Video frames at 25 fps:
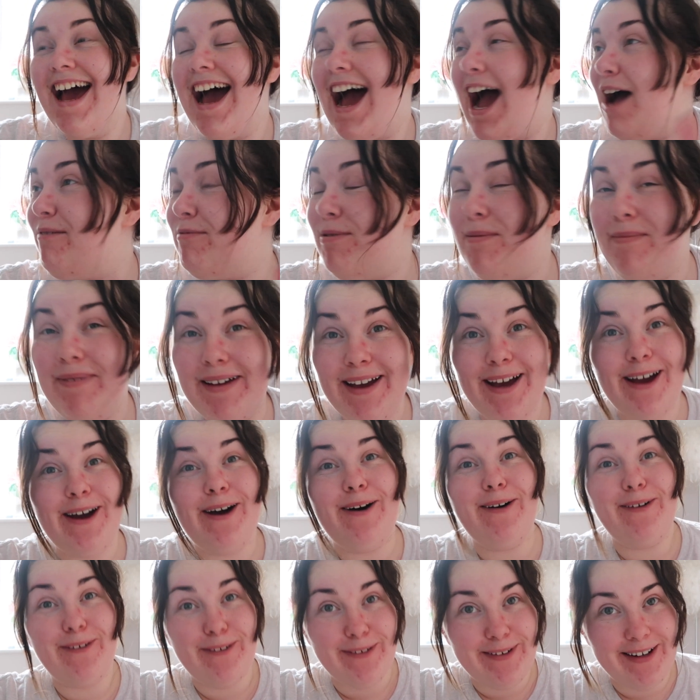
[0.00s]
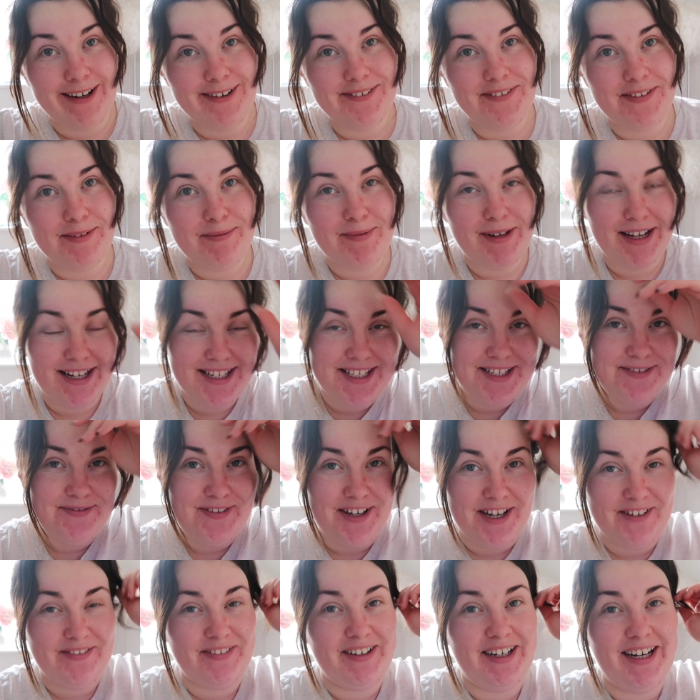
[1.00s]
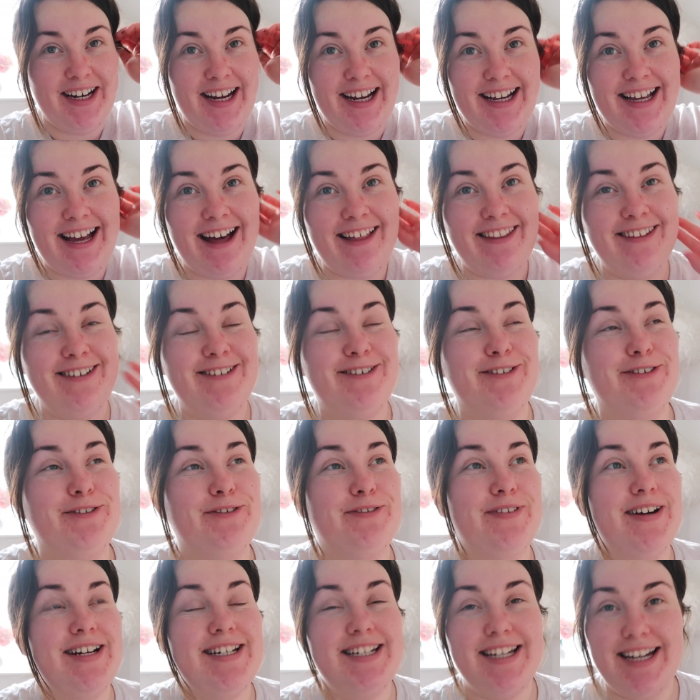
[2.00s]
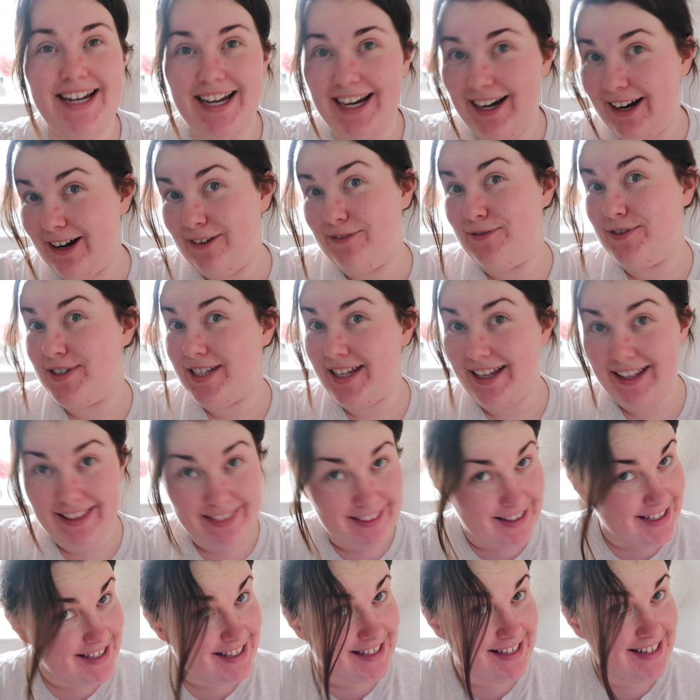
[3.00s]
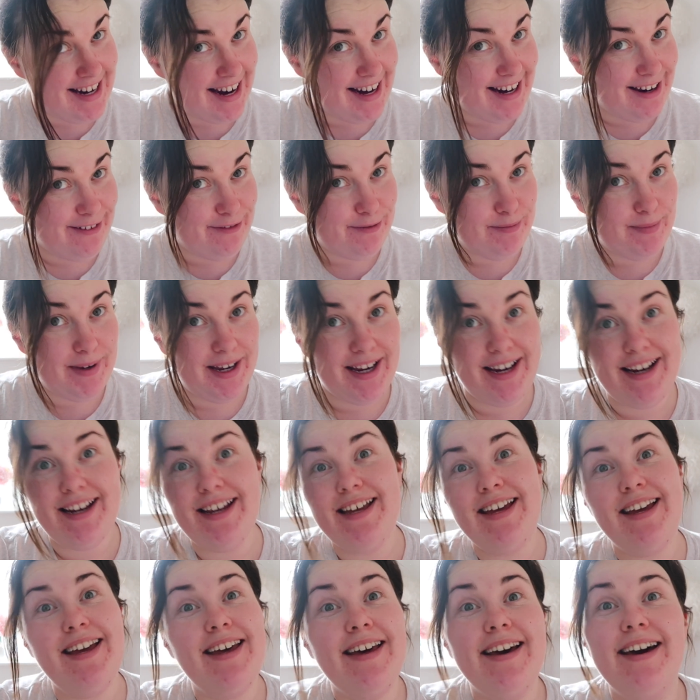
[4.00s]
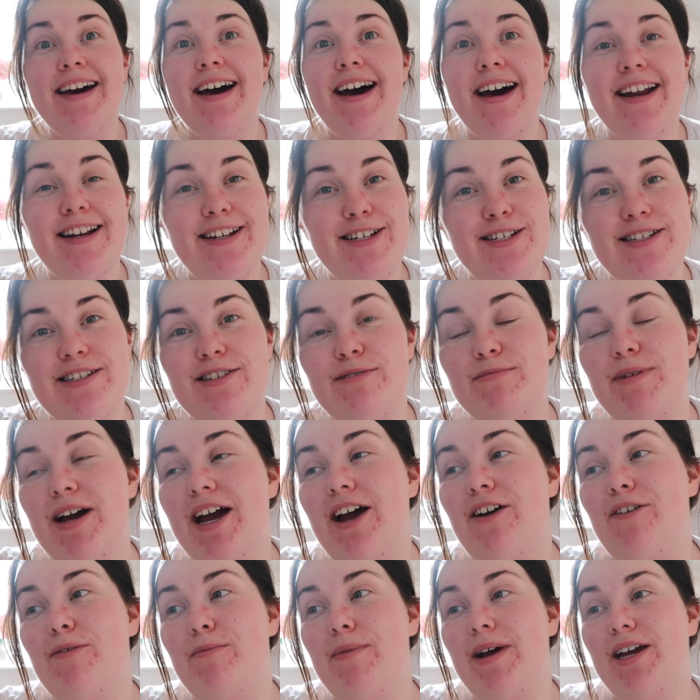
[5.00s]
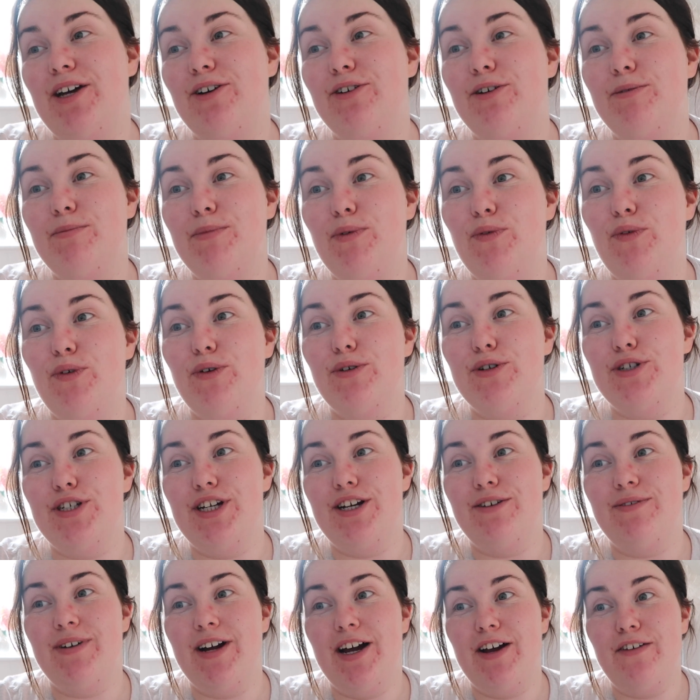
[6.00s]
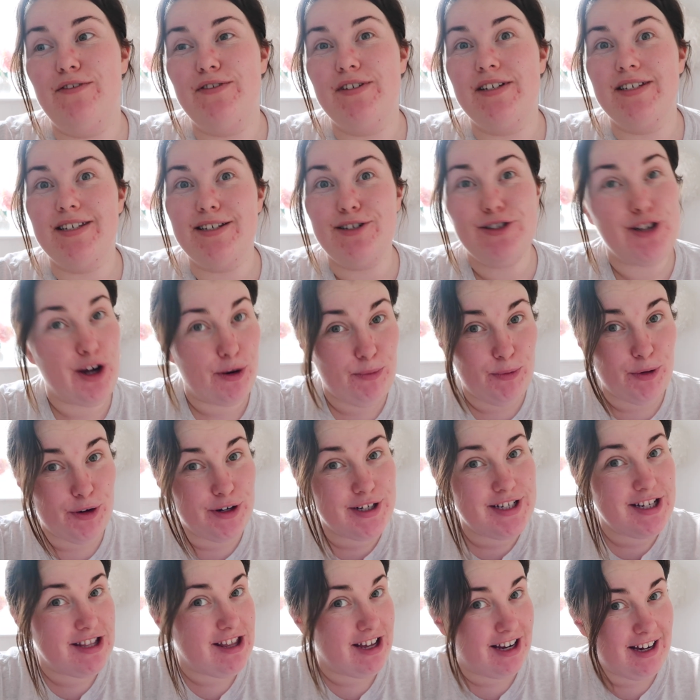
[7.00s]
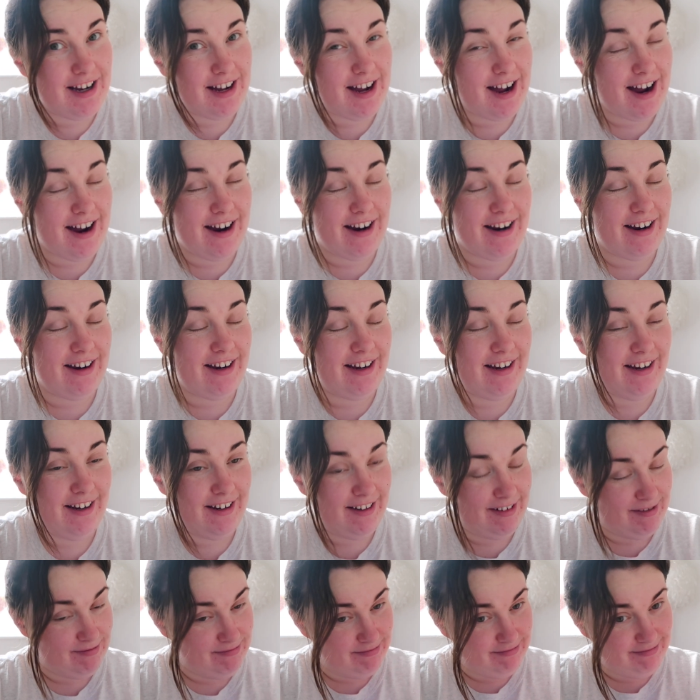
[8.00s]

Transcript: I'm a bit all over the place if you haven't gathered already. Obviously the state of me. I need to do my hair and makeup before she arrives because I don't want her to think I'm